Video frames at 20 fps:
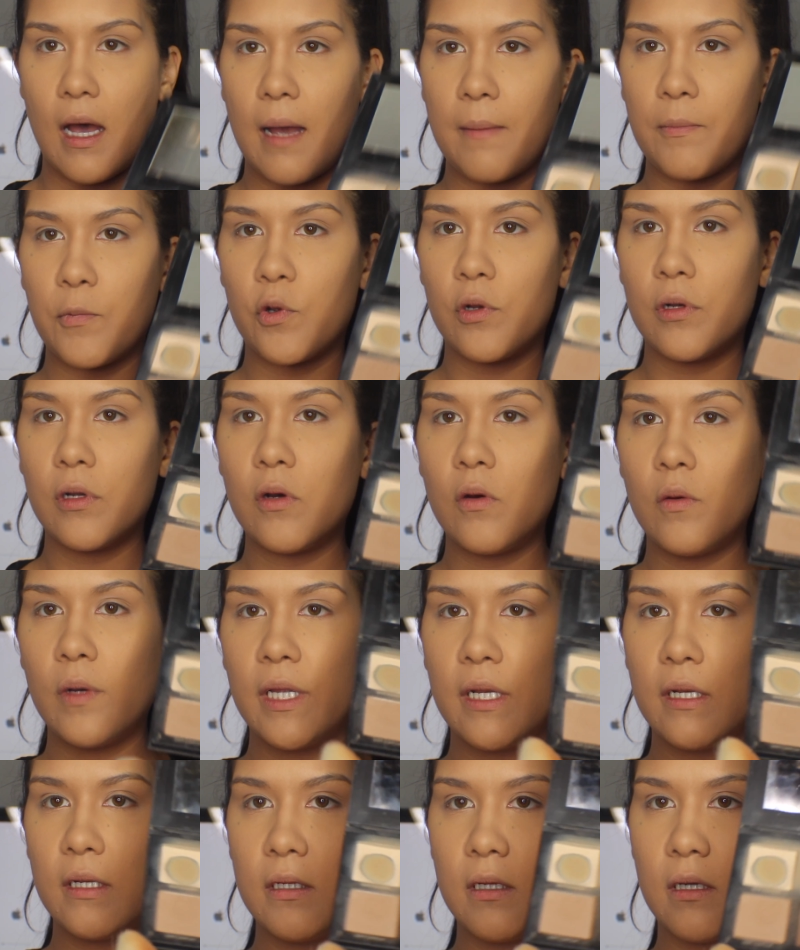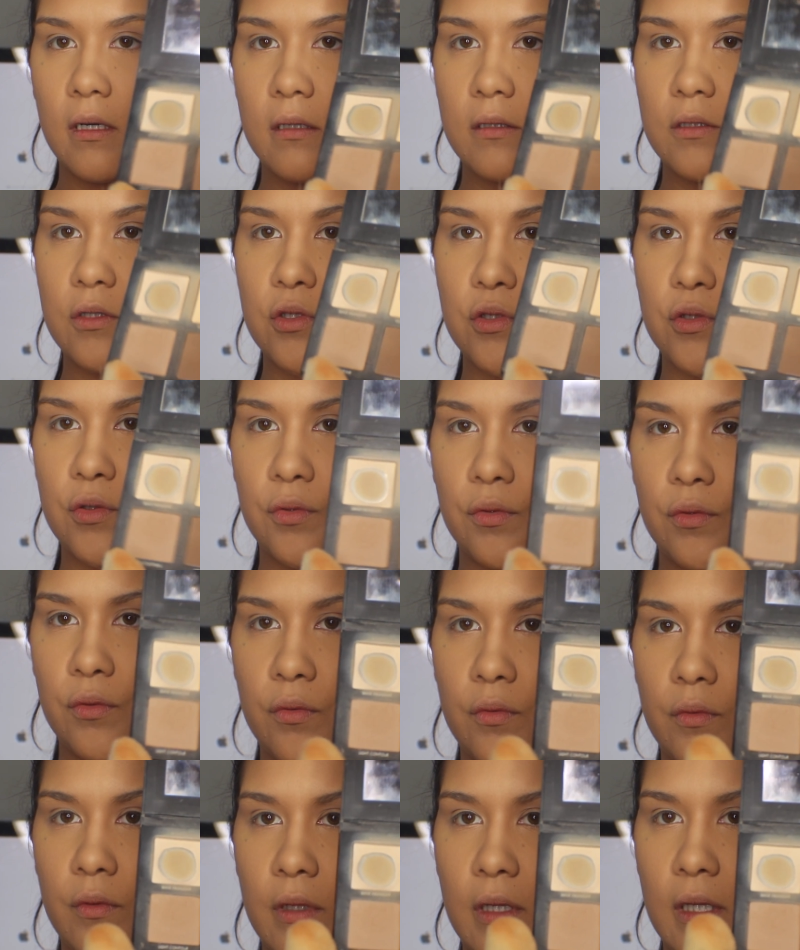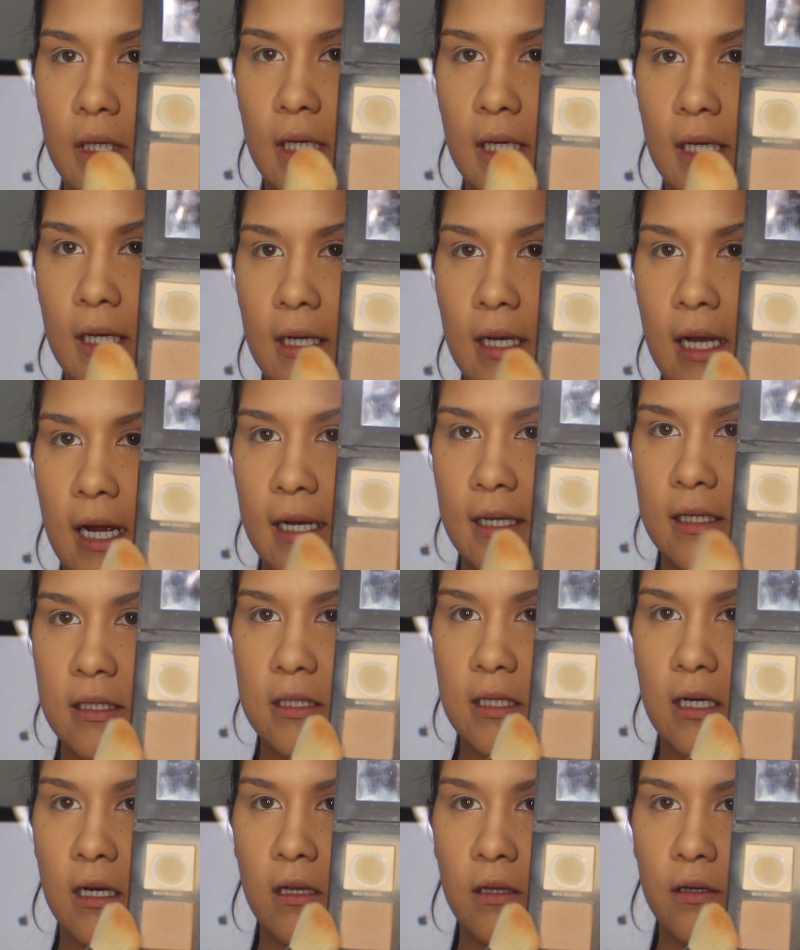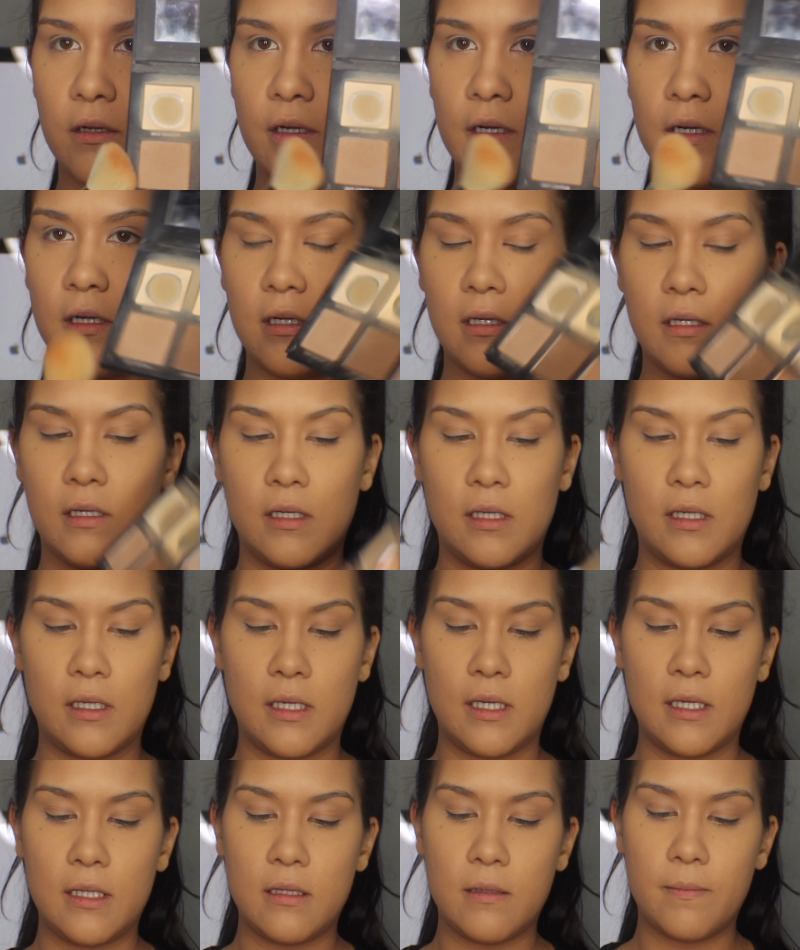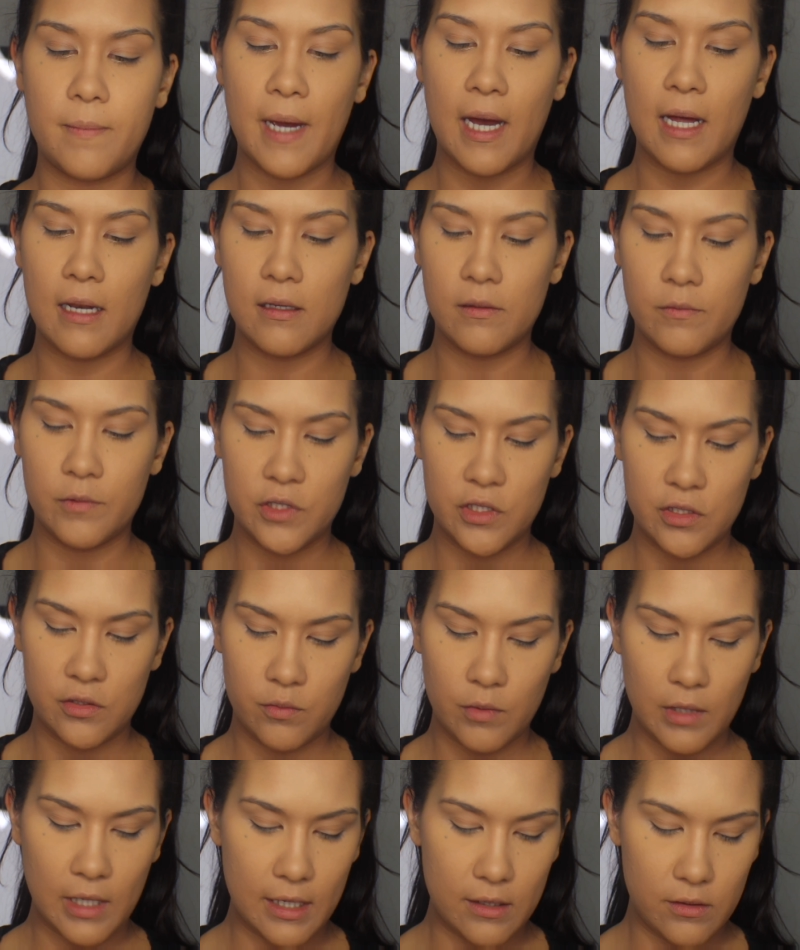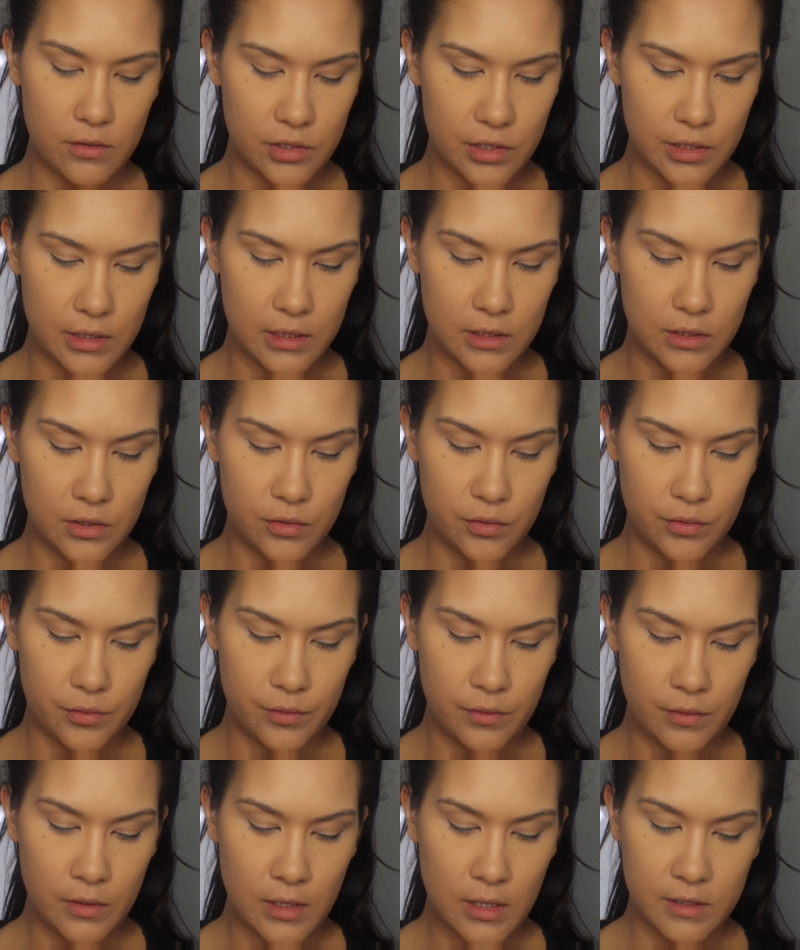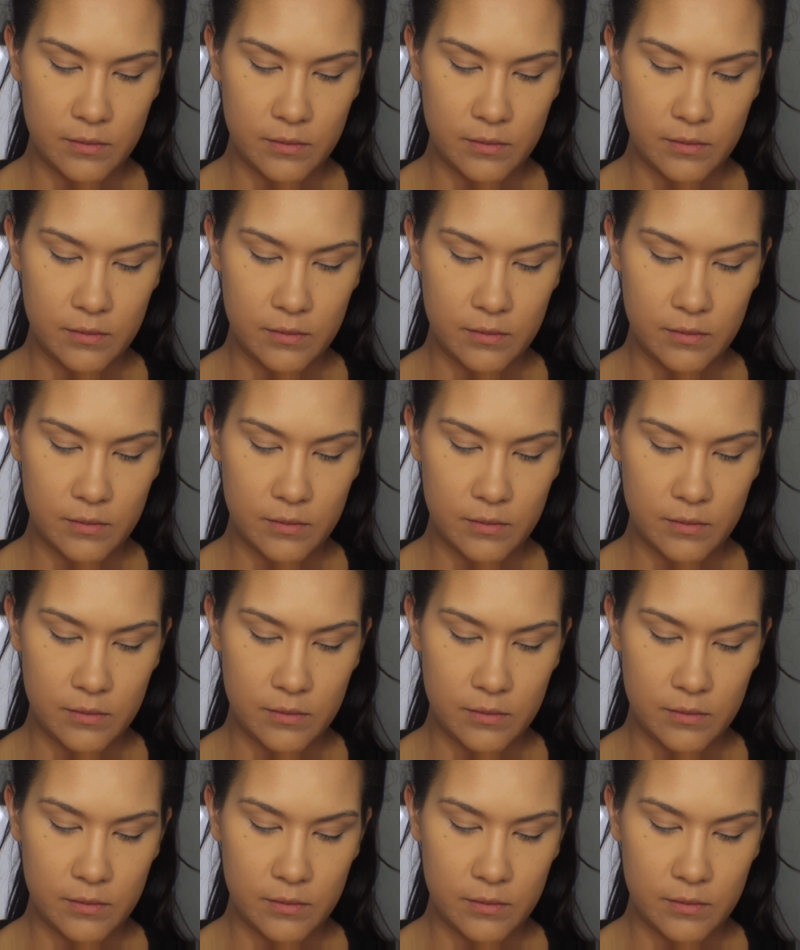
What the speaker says: I'm going to go in to the lightest color in the palette, which is what I usually do.